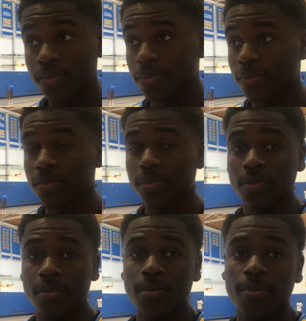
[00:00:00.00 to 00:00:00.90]
How have
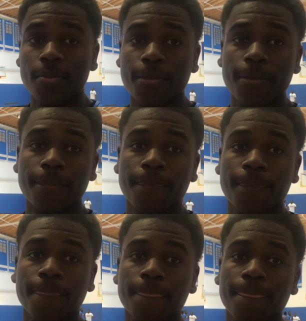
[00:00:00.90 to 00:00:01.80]
things changed for you
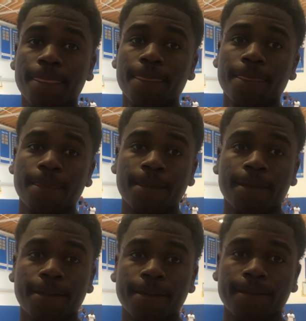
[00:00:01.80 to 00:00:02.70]
guys knowing
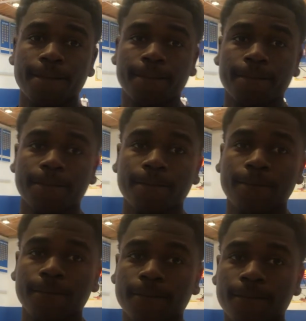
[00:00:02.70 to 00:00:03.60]
actually that the
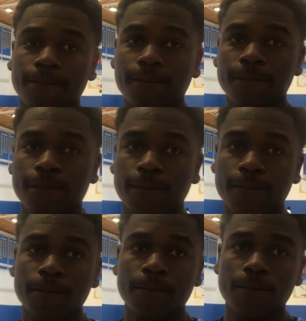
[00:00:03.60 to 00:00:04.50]
suspensions are
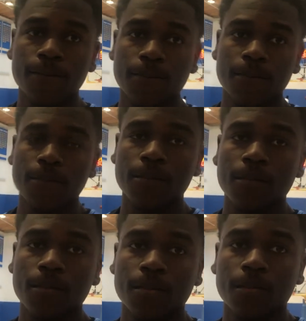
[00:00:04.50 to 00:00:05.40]
definite, it's not up in the
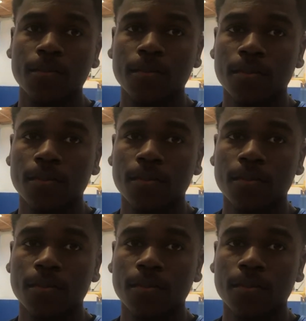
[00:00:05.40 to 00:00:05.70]
air anymore?